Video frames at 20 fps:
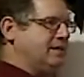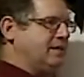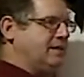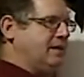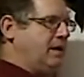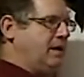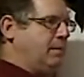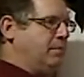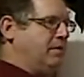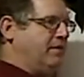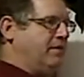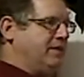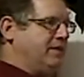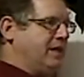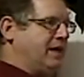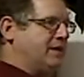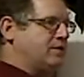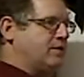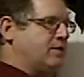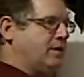number of
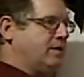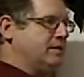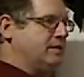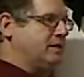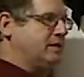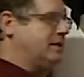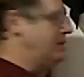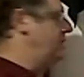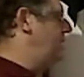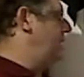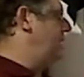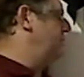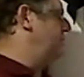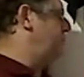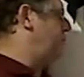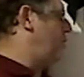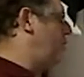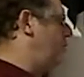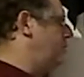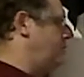electrons as it does
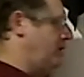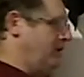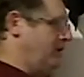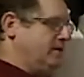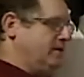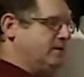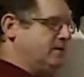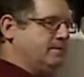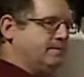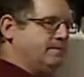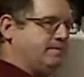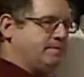protons,